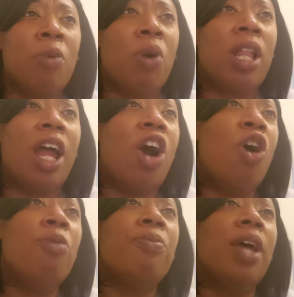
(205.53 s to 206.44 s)
well, I
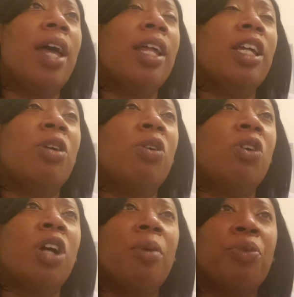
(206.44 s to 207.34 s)
hope that it
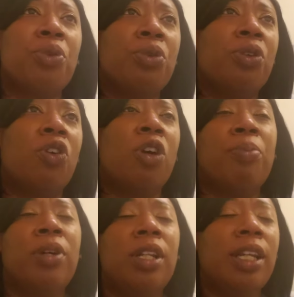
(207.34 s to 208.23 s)
will come through, or
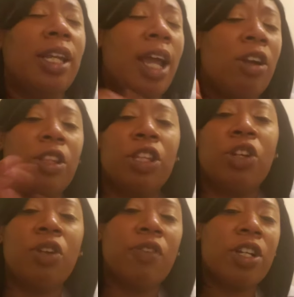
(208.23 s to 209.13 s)
putting it out in the
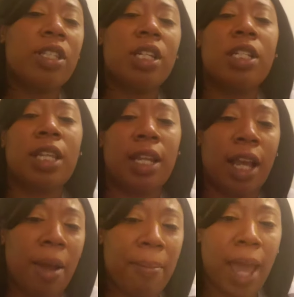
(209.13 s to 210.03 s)
universe and it's going to
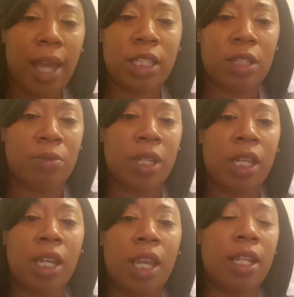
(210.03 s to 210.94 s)
come back to
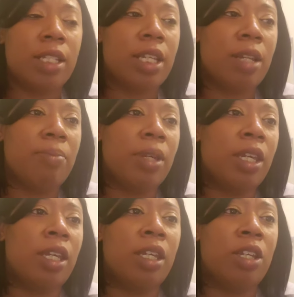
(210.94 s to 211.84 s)
me and it's going to
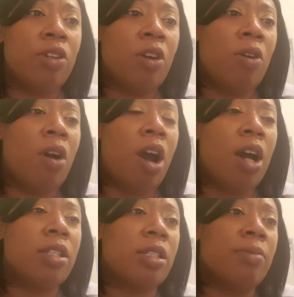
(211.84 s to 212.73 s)
be,
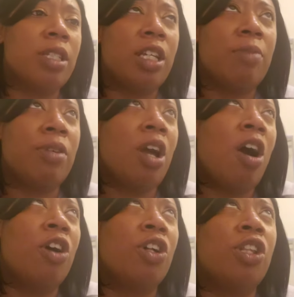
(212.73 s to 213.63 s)
awesome. It's going to be
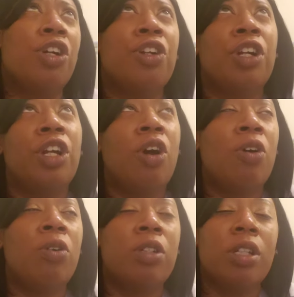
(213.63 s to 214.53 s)
all glitter and
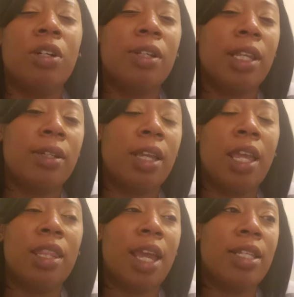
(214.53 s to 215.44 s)
gold,
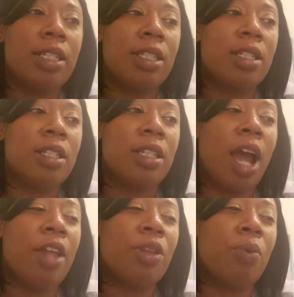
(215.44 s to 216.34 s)
and that's
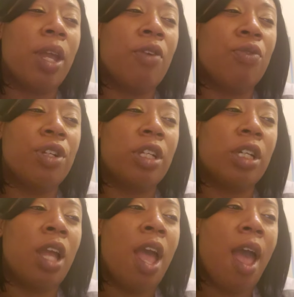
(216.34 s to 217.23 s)
not the way of
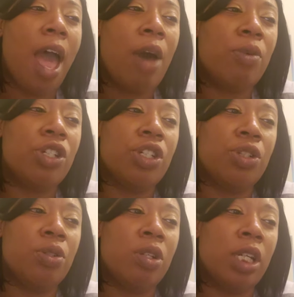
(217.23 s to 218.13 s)
really how we should
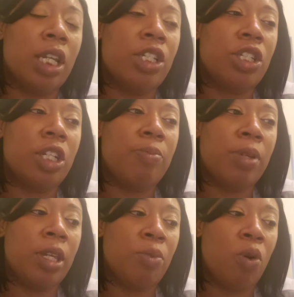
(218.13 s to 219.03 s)
do it. It should
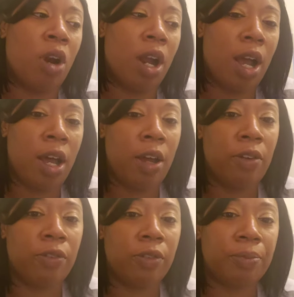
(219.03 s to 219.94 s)
be more
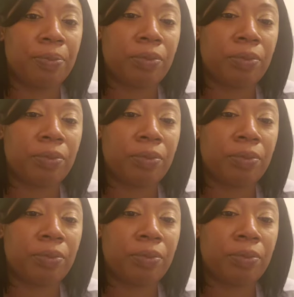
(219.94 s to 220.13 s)
of